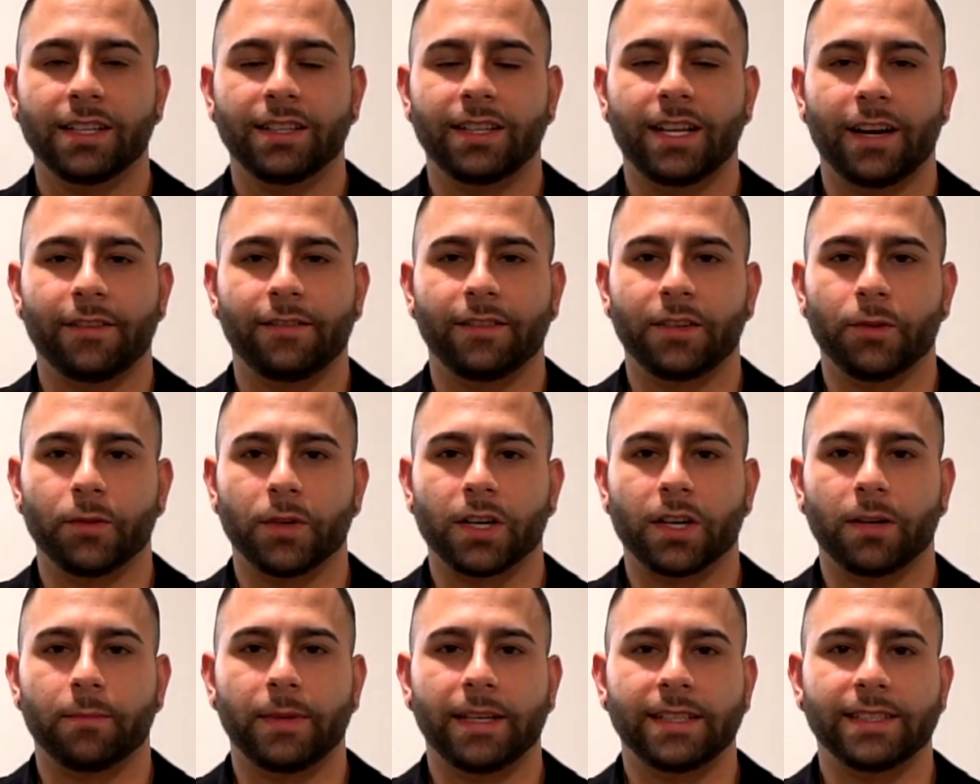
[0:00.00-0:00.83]
Definitely
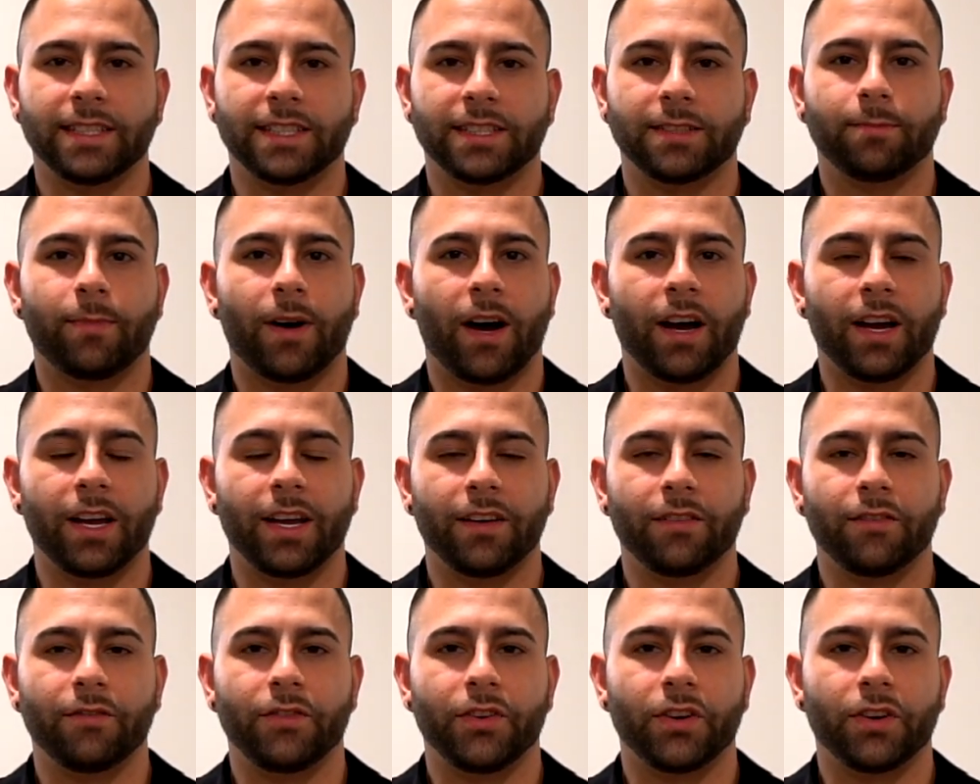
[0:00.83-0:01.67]
recommend this spot
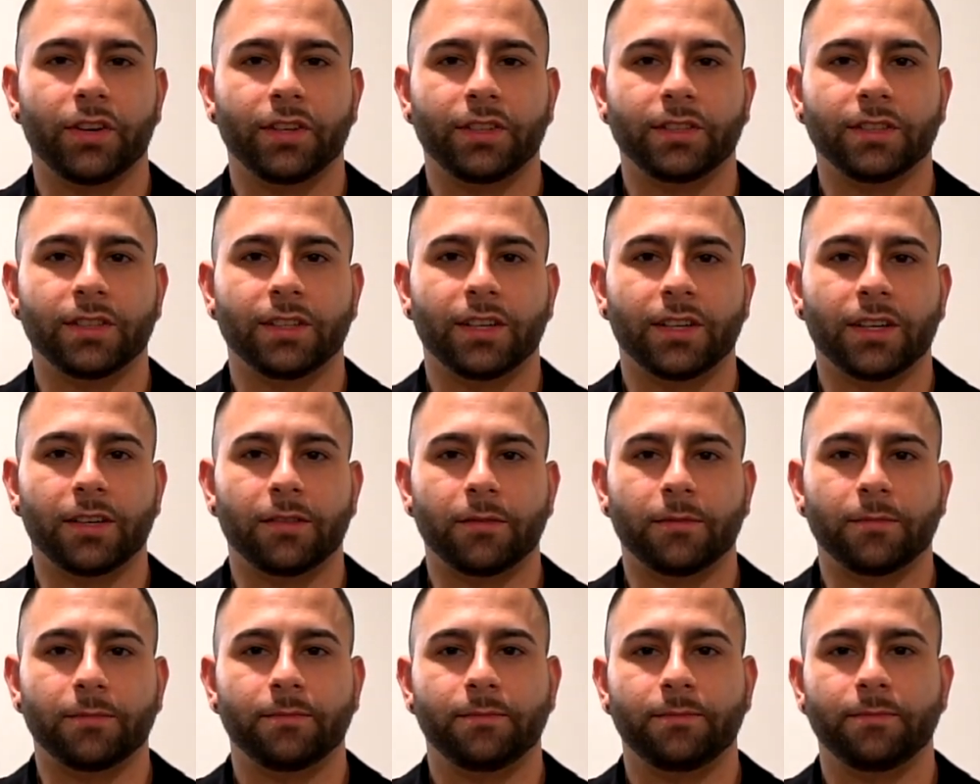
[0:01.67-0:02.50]
if
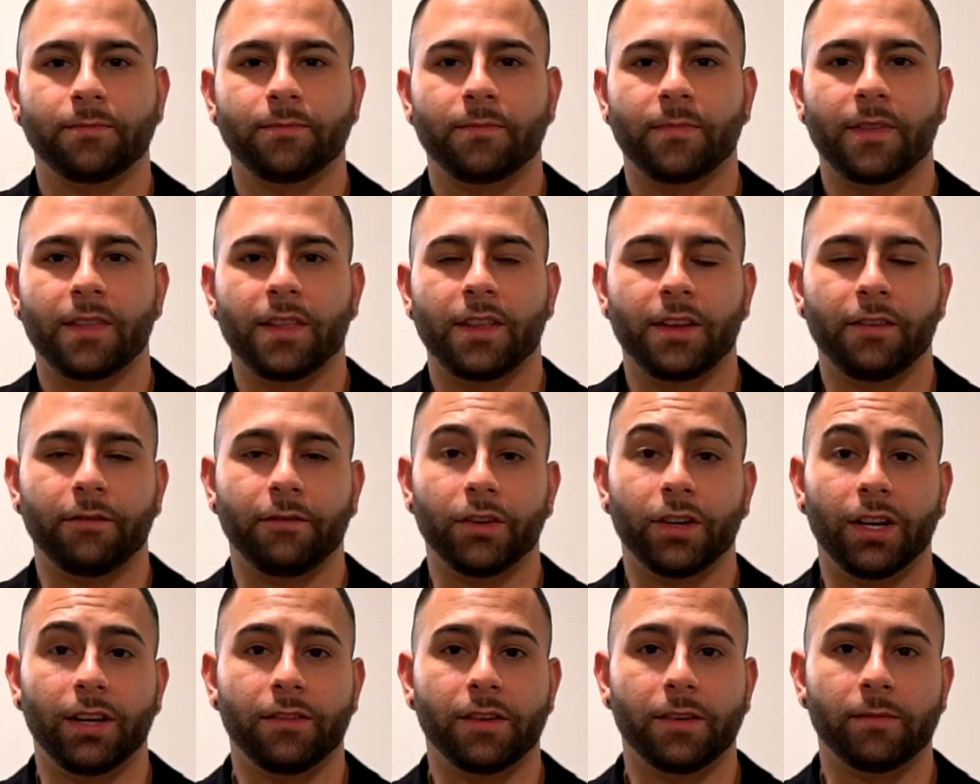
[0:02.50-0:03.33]

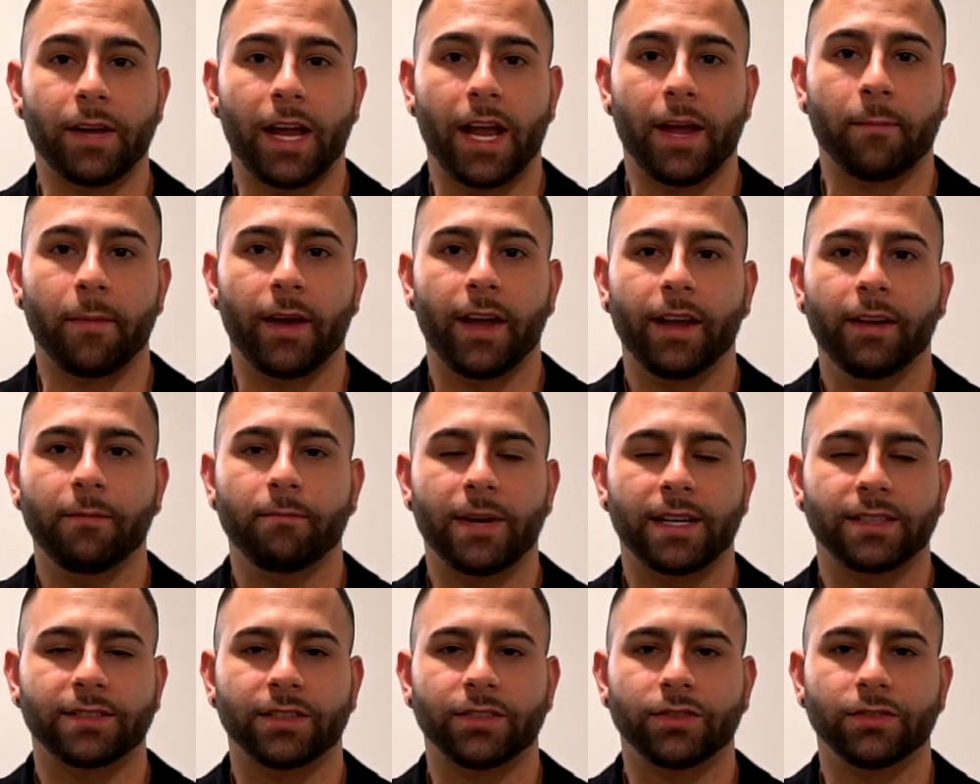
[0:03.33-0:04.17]
you live in MA,
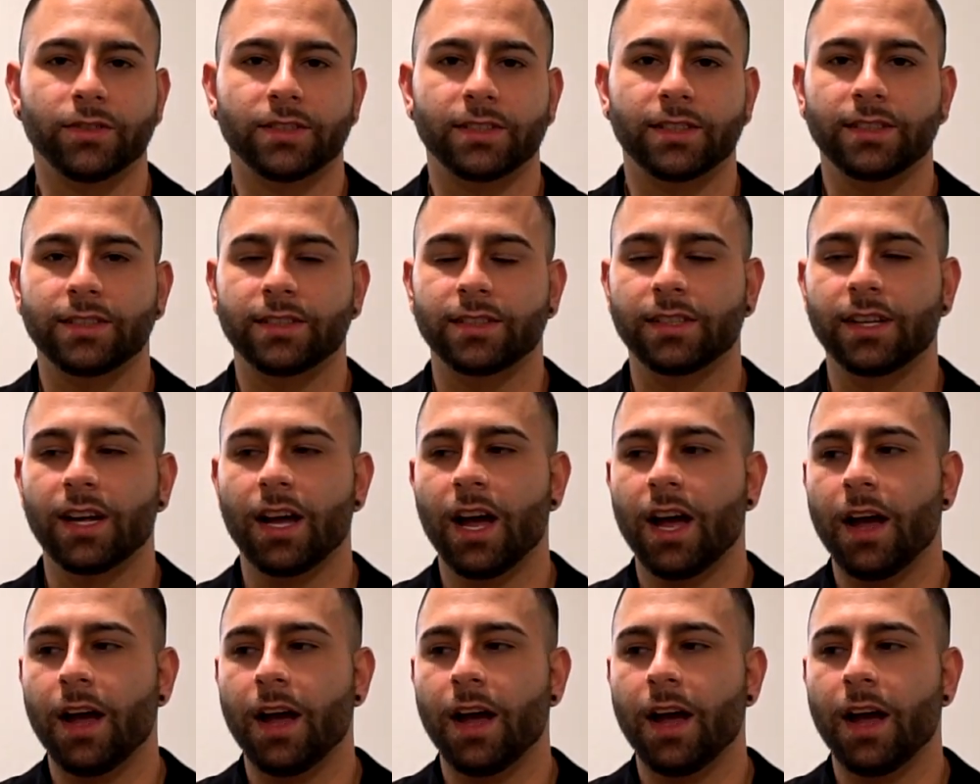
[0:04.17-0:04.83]
Massachusetts.